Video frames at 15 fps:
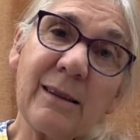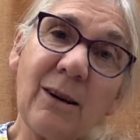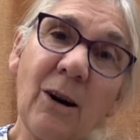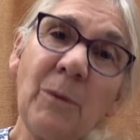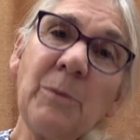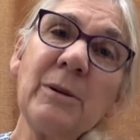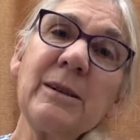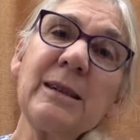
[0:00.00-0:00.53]

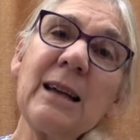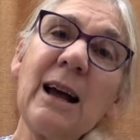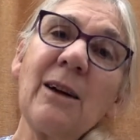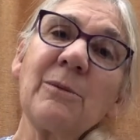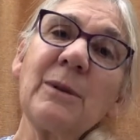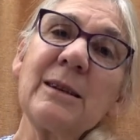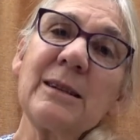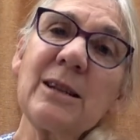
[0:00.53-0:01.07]
up and
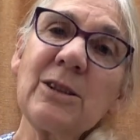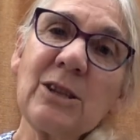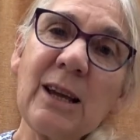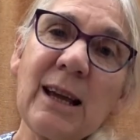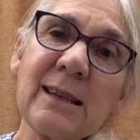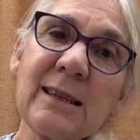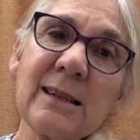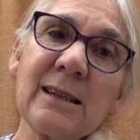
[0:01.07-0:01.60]
down went her
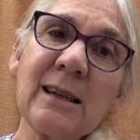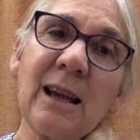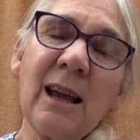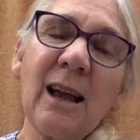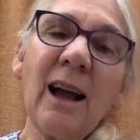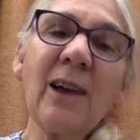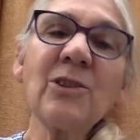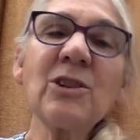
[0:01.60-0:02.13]
chest,
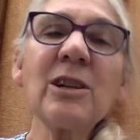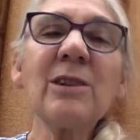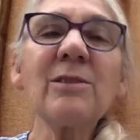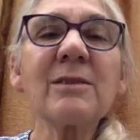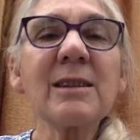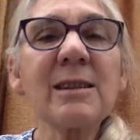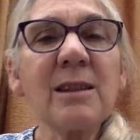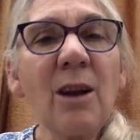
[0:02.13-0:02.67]
and she
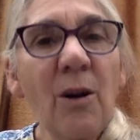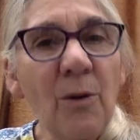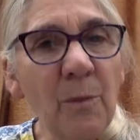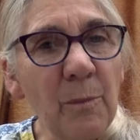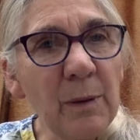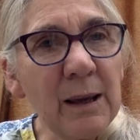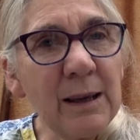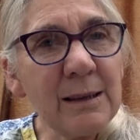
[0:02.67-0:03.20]
looked so
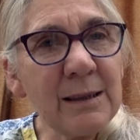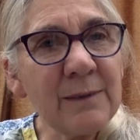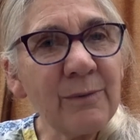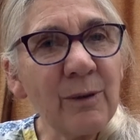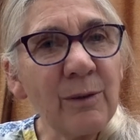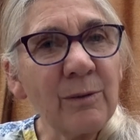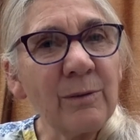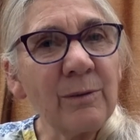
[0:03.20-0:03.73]

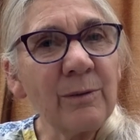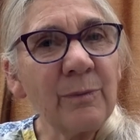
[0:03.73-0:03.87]
peaceful.